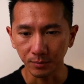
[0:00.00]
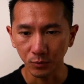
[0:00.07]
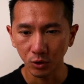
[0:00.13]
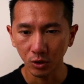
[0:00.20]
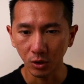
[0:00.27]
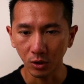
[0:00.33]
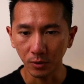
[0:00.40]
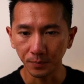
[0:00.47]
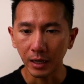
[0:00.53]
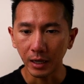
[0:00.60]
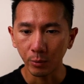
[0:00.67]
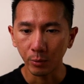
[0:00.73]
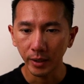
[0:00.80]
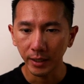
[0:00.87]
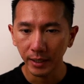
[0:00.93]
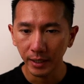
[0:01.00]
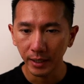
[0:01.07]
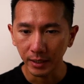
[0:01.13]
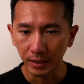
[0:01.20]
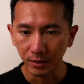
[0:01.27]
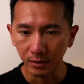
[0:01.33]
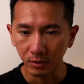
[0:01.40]
So I went ahead
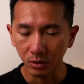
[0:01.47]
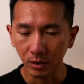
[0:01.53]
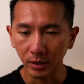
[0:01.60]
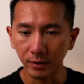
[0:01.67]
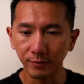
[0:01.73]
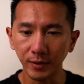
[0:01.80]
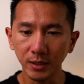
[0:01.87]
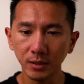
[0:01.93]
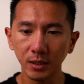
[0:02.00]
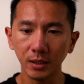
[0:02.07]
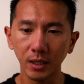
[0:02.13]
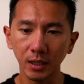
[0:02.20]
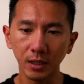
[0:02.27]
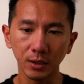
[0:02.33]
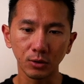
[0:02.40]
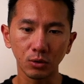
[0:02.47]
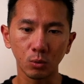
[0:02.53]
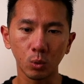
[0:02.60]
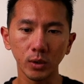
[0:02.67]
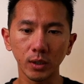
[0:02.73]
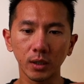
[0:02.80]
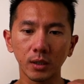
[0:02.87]
and investigated into
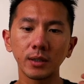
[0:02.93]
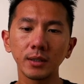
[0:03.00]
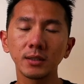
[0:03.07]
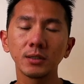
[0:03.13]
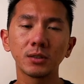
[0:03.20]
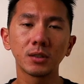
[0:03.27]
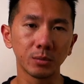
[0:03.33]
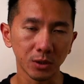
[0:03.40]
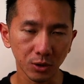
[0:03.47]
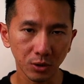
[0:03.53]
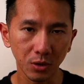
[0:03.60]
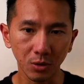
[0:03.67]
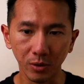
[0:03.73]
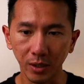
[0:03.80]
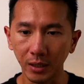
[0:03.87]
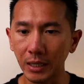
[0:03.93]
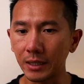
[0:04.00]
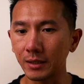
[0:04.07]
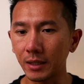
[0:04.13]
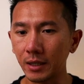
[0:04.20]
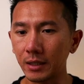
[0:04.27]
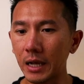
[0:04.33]
what the current system is doing
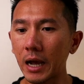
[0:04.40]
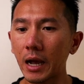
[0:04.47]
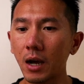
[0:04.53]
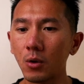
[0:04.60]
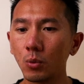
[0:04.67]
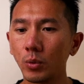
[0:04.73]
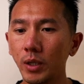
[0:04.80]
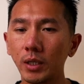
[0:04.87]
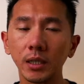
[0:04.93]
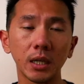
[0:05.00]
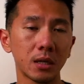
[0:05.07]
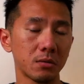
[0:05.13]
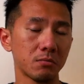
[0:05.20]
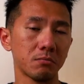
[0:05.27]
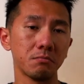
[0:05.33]
and then how we can